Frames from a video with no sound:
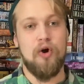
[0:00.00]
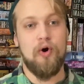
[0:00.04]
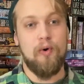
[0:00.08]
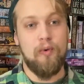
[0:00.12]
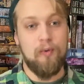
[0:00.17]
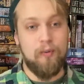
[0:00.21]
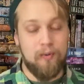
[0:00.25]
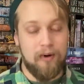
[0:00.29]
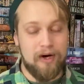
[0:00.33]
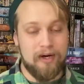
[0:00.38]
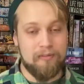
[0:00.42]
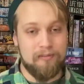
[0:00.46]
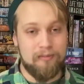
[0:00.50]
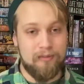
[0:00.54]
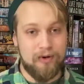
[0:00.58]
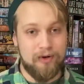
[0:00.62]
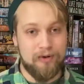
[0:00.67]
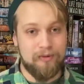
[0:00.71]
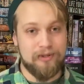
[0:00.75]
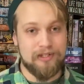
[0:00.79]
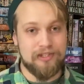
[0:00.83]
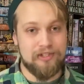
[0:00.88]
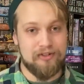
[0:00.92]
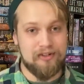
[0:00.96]
What more
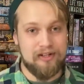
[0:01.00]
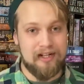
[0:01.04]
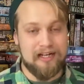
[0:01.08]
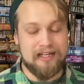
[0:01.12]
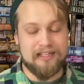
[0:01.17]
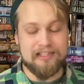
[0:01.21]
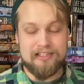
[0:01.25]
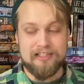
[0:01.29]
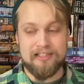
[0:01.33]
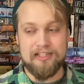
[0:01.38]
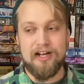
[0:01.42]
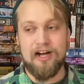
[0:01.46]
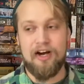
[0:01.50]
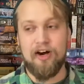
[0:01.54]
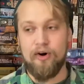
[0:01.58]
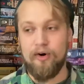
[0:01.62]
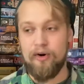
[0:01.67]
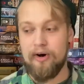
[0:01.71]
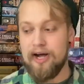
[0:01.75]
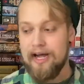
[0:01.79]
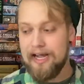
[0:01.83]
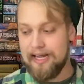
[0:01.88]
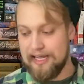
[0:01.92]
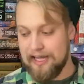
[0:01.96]
would you like to
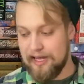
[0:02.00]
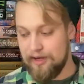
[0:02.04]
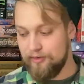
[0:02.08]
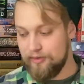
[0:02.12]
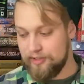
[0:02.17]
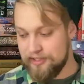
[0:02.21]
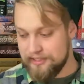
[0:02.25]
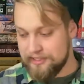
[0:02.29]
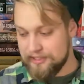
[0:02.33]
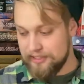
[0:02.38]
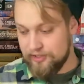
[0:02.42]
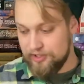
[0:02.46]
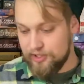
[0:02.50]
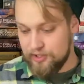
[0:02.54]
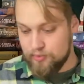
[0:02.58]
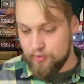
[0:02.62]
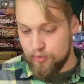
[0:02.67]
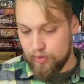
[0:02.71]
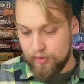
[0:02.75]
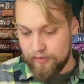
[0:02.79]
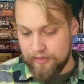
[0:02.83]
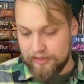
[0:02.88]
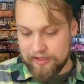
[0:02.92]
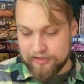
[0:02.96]
know? I can't really tell you
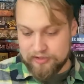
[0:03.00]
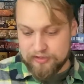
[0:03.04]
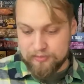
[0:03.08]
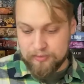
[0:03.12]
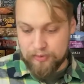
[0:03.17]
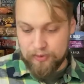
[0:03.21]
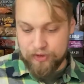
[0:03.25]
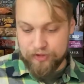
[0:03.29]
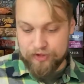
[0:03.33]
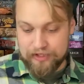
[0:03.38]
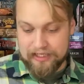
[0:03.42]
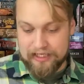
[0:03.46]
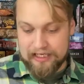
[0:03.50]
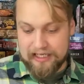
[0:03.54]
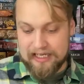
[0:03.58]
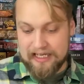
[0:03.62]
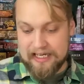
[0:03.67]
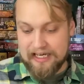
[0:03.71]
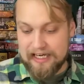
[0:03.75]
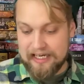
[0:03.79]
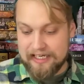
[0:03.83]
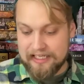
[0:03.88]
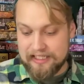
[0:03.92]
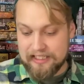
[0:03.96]
more without spoiling
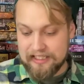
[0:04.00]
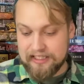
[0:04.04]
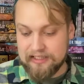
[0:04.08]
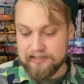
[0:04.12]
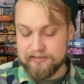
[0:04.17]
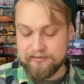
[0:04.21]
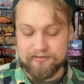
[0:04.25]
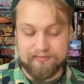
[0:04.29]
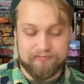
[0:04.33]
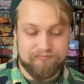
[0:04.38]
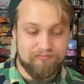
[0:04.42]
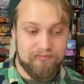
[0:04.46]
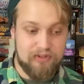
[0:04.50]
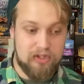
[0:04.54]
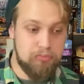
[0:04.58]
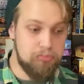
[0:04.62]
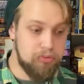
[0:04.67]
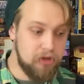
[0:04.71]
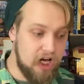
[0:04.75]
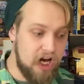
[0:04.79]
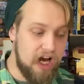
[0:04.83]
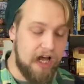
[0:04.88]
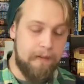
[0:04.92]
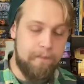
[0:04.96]
kind of the
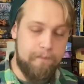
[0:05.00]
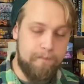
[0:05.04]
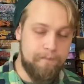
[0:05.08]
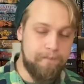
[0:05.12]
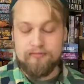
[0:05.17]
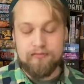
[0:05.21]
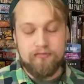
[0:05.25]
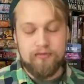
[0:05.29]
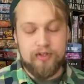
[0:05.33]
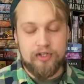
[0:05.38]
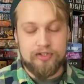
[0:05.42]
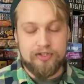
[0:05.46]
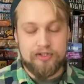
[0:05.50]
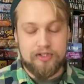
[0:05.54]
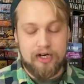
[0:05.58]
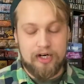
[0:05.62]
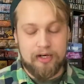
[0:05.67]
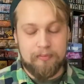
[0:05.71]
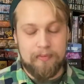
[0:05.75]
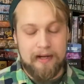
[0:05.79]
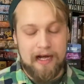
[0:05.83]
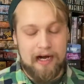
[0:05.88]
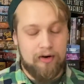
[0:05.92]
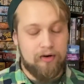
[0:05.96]
plot. There's a
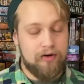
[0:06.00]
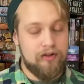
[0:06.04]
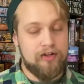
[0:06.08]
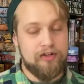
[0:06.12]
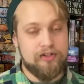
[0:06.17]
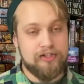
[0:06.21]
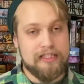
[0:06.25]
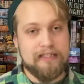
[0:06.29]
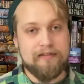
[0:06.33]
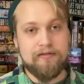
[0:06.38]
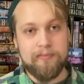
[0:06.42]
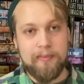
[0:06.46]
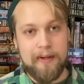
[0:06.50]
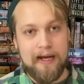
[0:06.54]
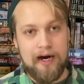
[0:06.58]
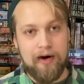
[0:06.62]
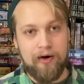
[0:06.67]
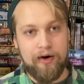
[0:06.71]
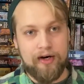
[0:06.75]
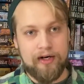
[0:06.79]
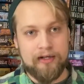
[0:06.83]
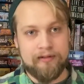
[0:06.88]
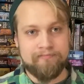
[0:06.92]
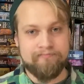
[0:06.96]
dark power. There's an evil
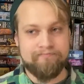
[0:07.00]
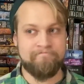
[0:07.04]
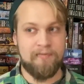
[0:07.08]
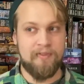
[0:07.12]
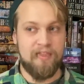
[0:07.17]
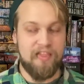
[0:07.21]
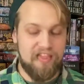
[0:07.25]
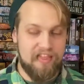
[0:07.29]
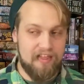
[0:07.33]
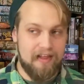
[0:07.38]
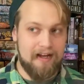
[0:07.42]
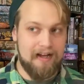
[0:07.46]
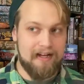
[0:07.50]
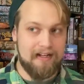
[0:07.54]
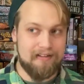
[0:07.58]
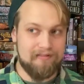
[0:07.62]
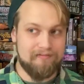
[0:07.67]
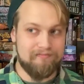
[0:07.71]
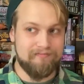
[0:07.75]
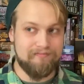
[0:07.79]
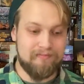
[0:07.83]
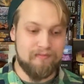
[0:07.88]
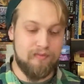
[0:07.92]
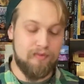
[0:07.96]
power.
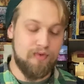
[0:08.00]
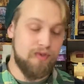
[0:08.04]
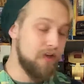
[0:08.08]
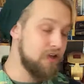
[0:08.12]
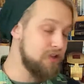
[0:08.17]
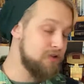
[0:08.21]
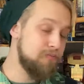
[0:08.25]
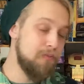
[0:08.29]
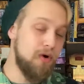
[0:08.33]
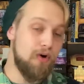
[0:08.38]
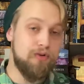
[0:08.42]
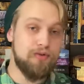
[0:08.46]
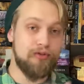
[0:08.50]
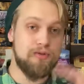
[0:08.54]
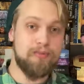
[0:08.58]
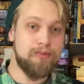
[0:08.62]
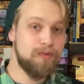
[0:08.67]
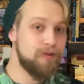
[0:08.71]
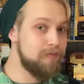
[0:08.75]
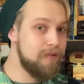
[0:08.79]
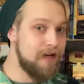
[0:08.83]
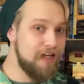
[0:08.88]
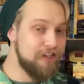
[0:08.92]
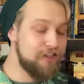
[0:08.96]
There's multiple
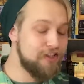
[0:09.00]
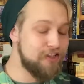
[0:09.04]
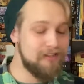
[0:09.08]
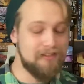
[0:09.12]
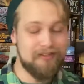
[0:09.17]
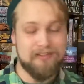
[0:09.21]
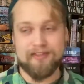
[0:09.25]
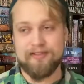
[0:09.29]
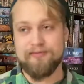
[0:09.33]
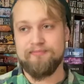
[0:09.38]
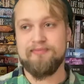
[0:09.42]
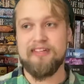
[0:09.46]
dimensions.